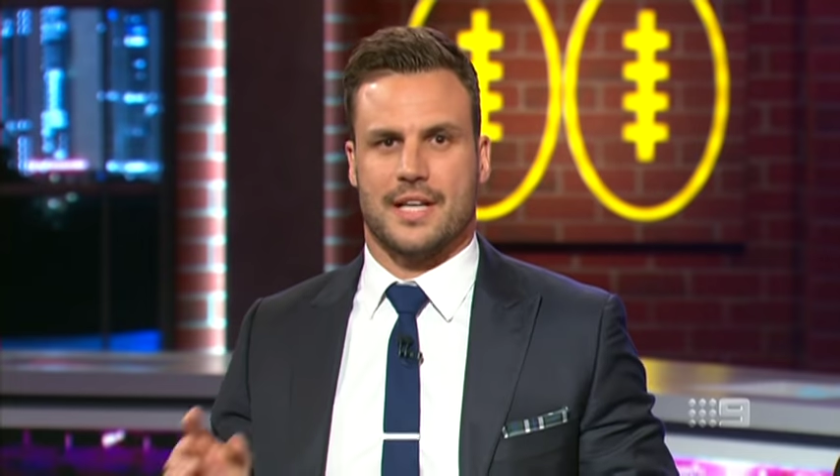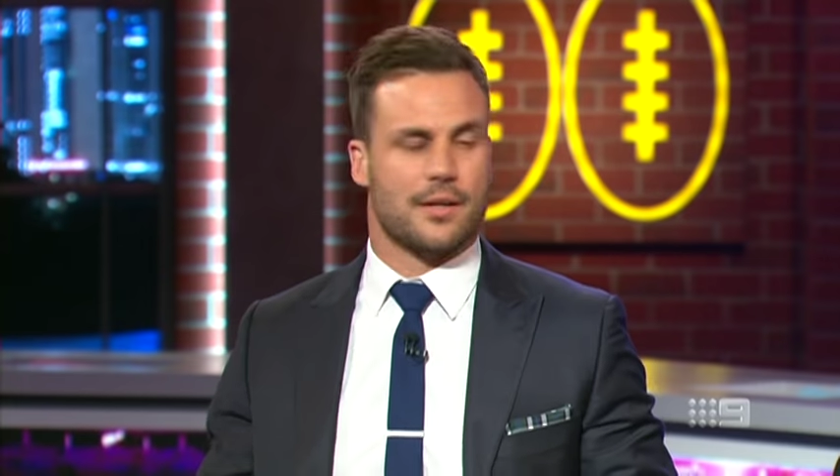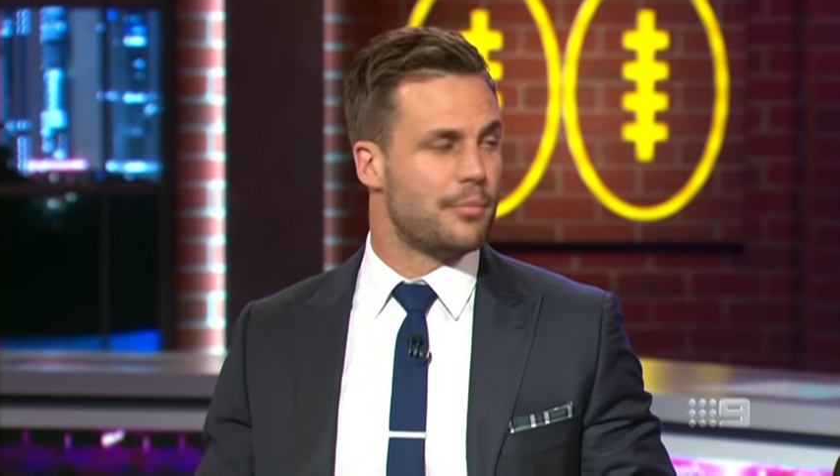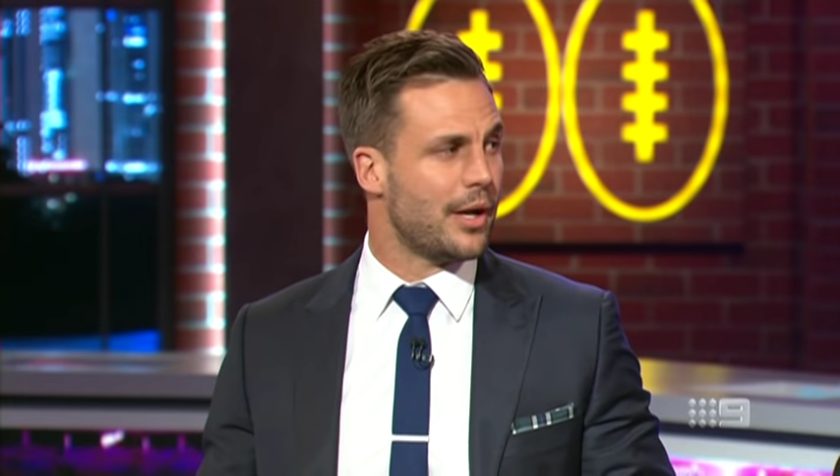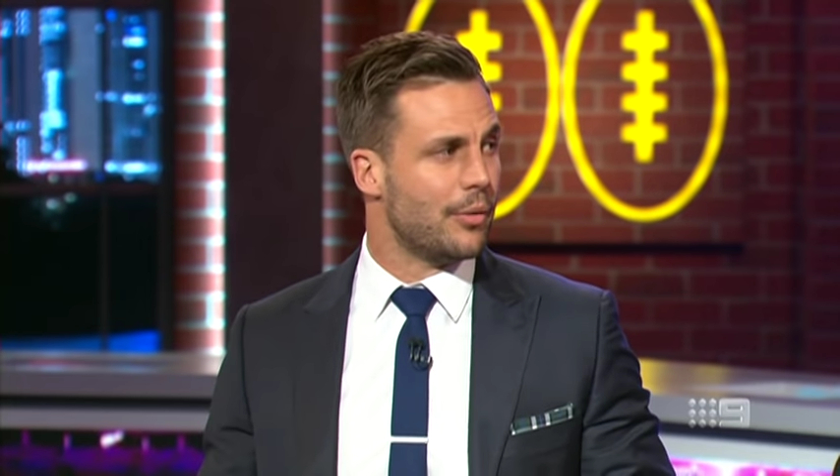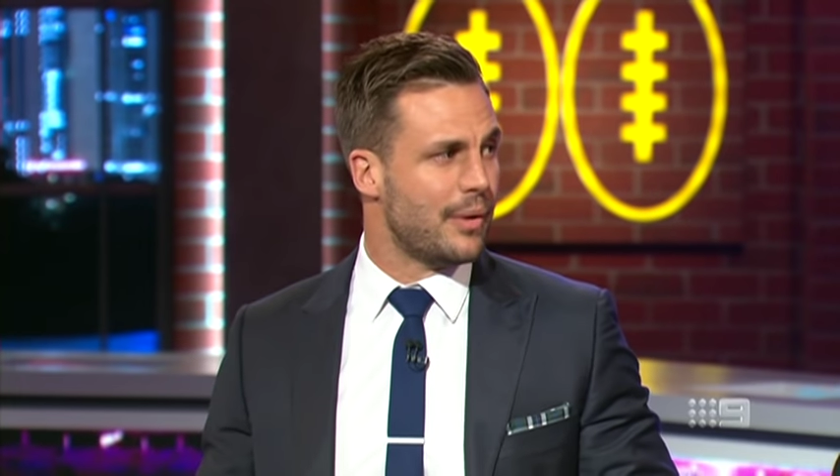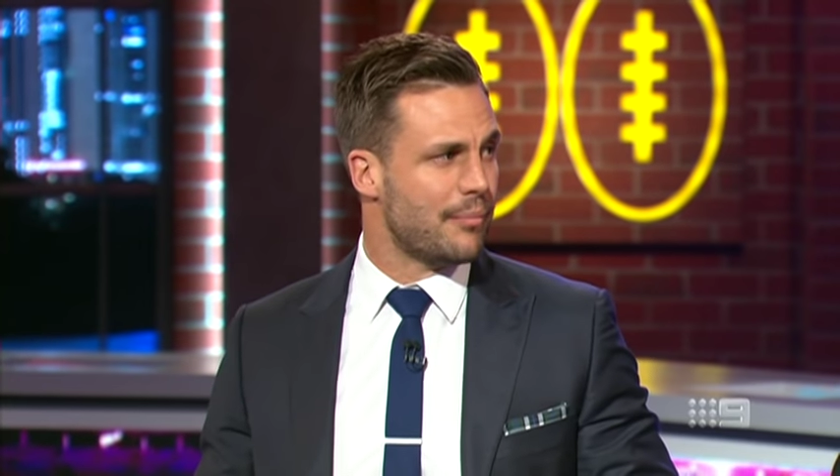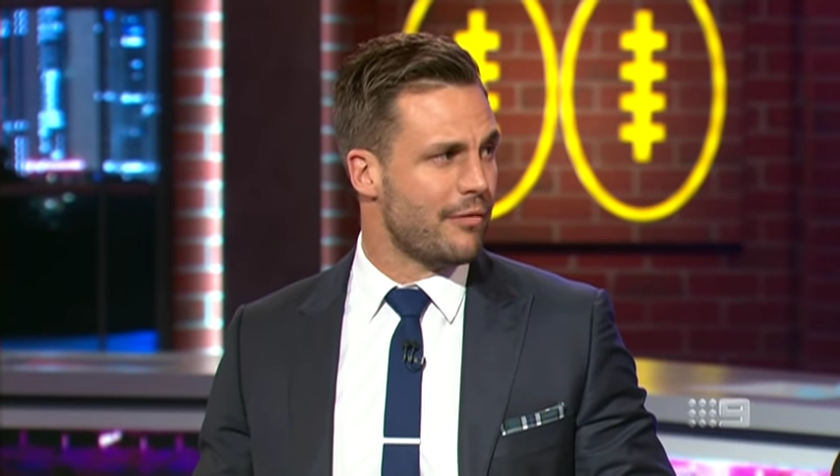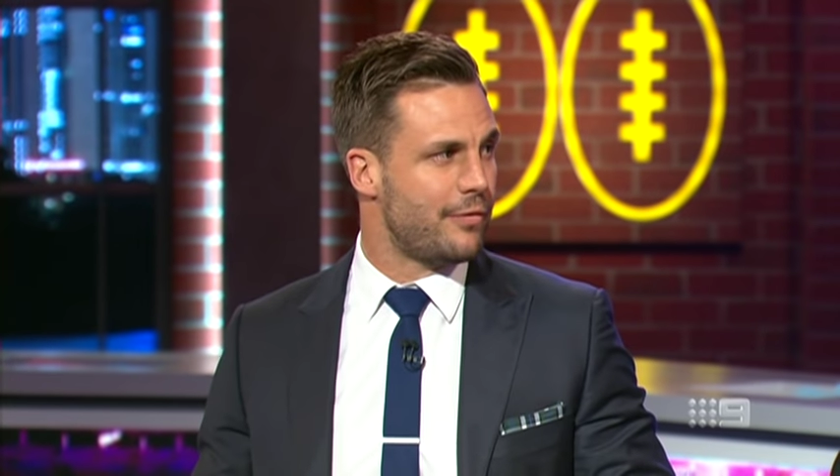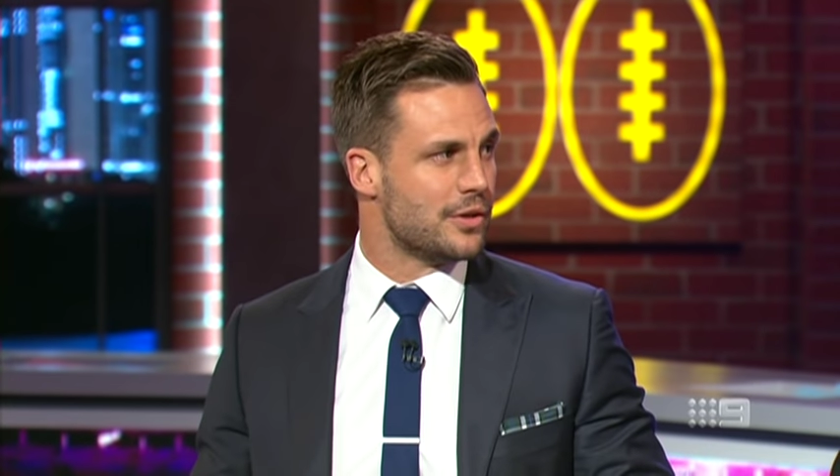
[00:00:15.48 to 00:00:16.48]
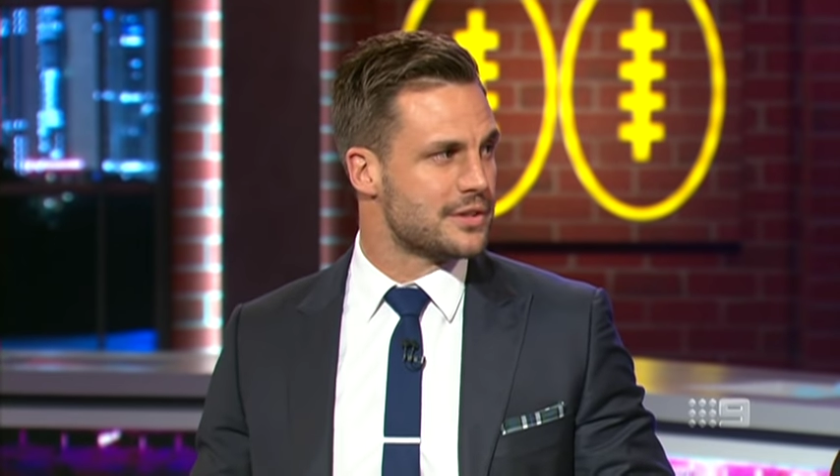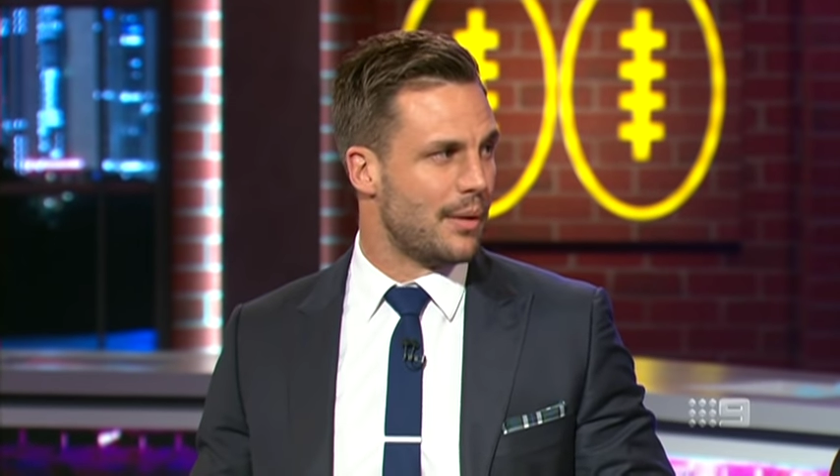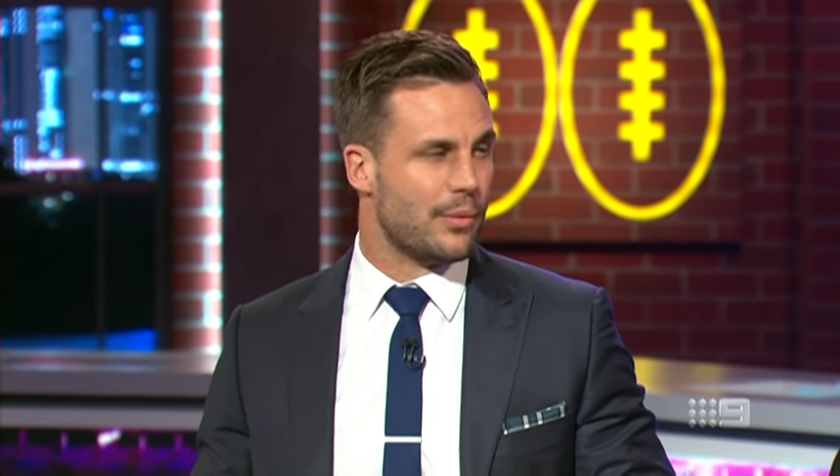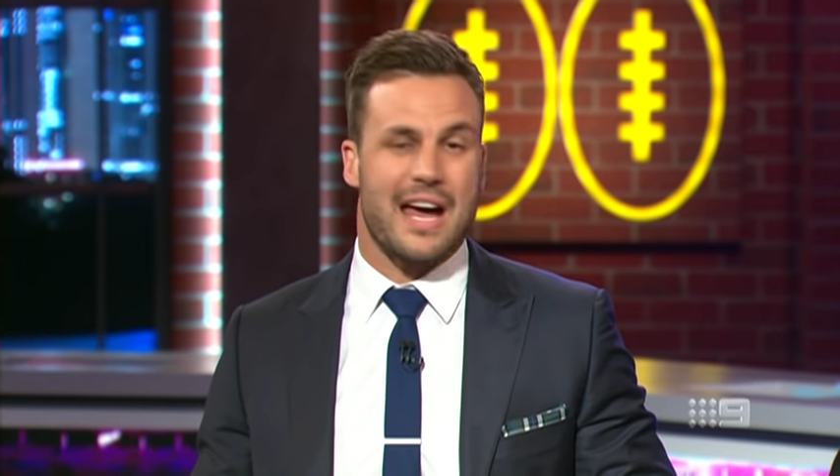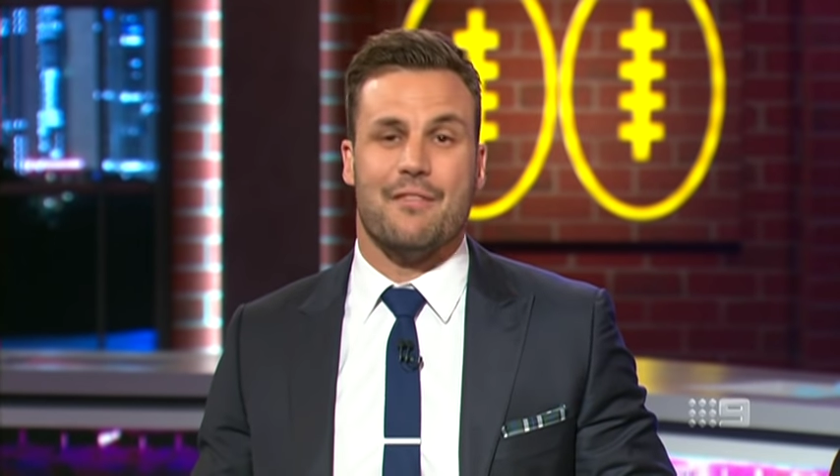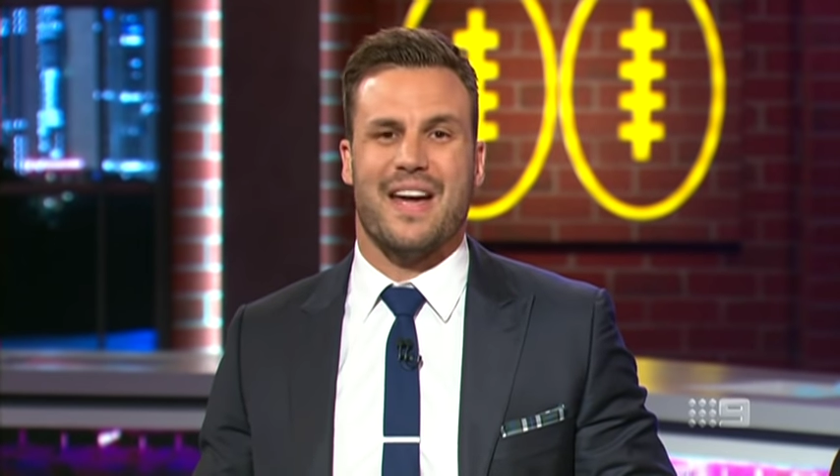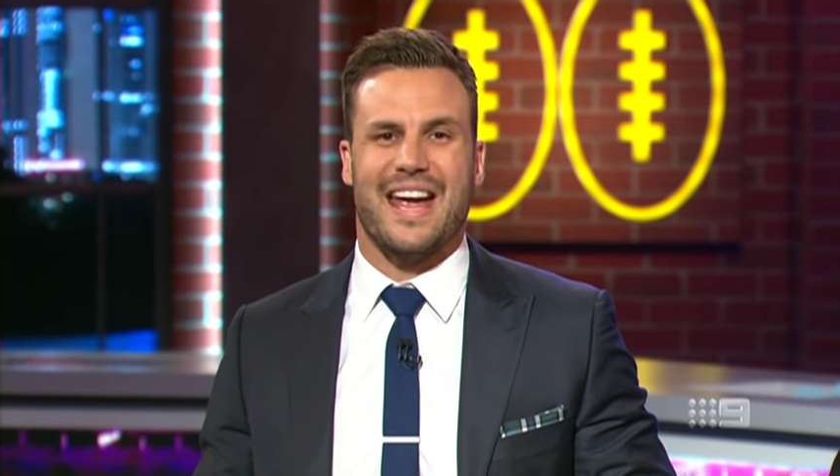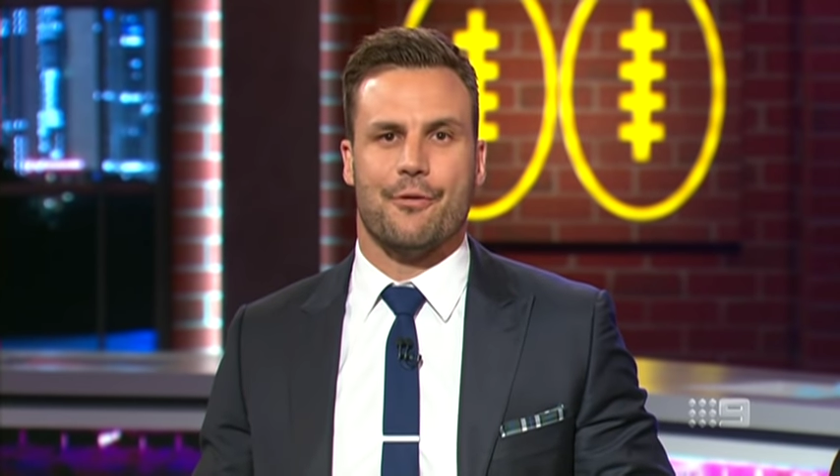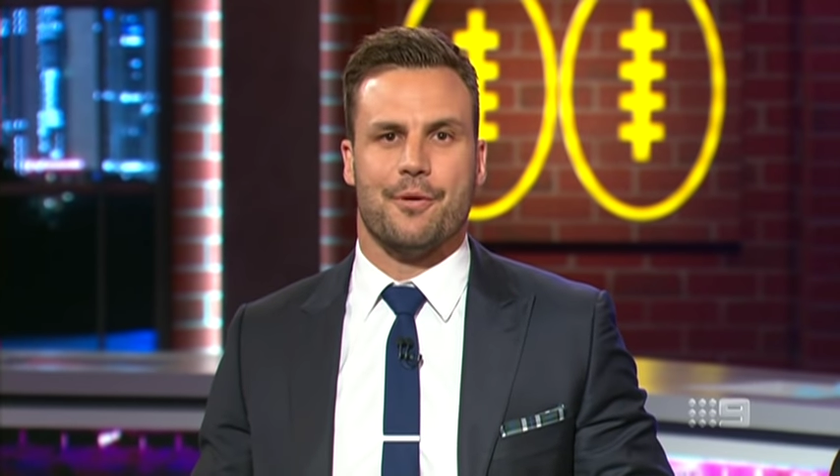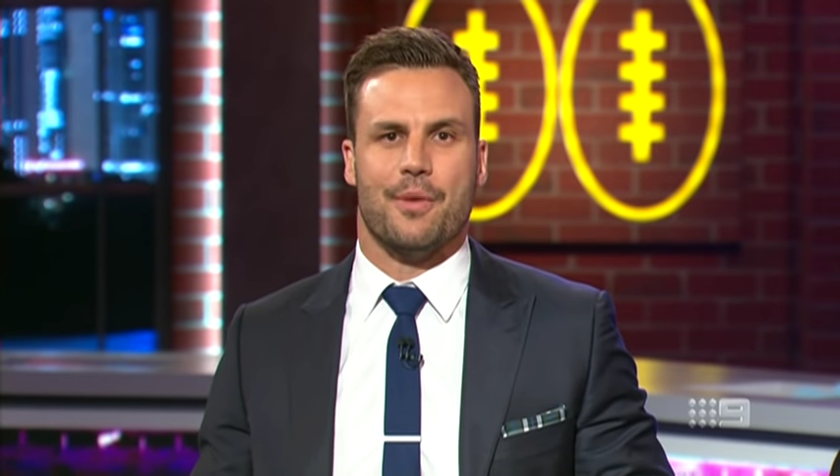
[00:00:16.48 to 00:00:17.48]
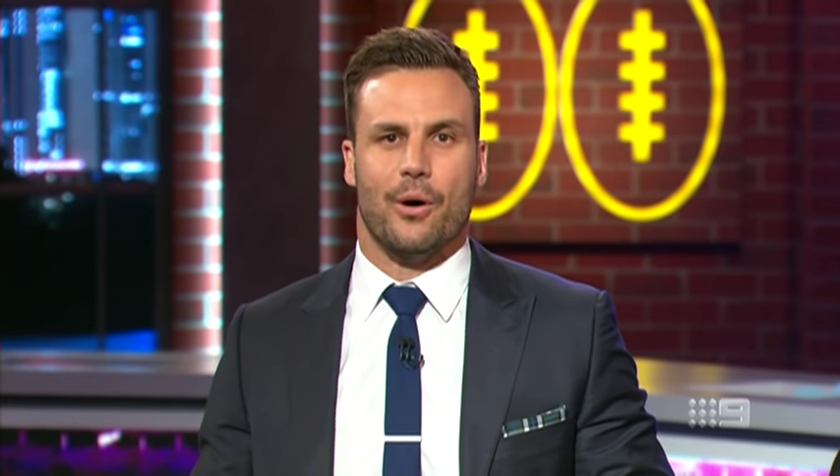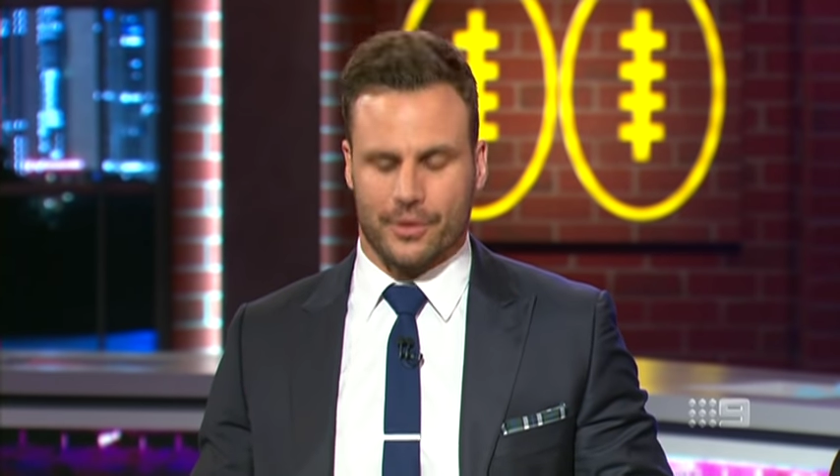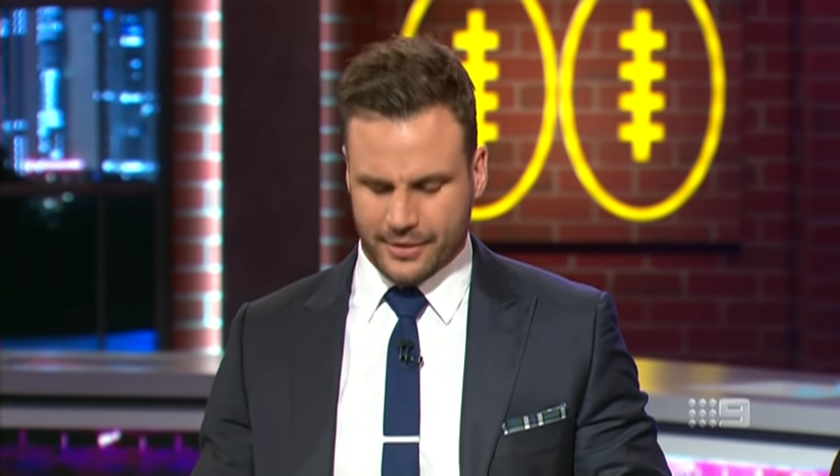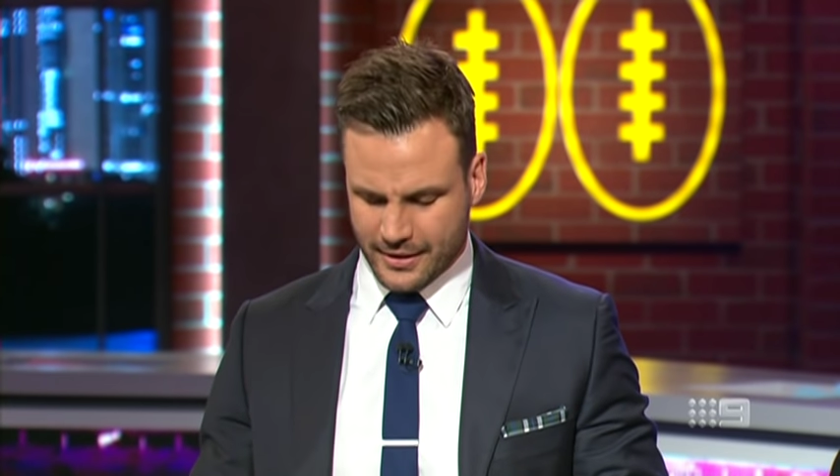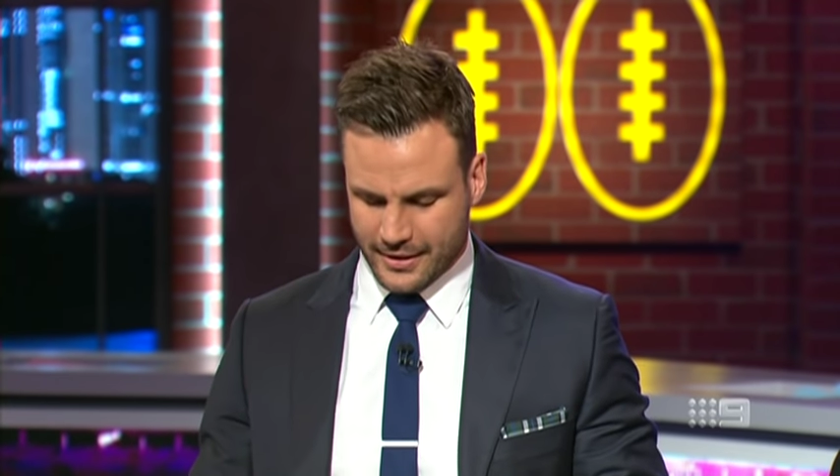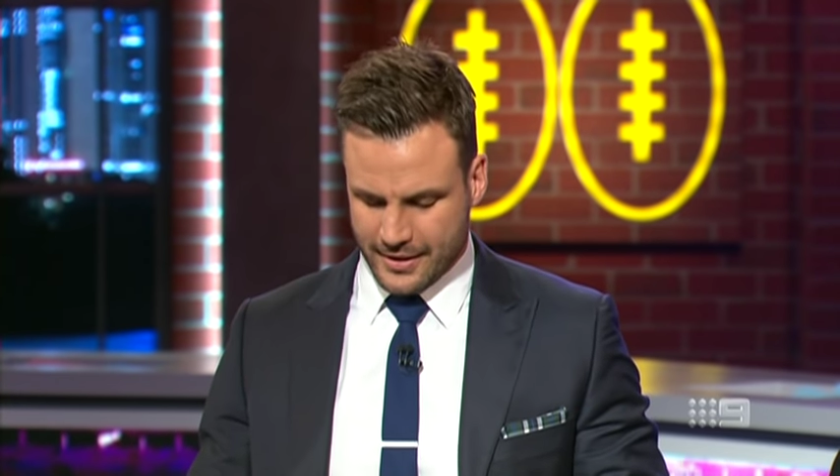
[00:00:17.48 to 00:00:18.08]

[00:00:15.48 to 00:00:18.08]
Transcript: out to the panel member. First up, we have Erin Molan,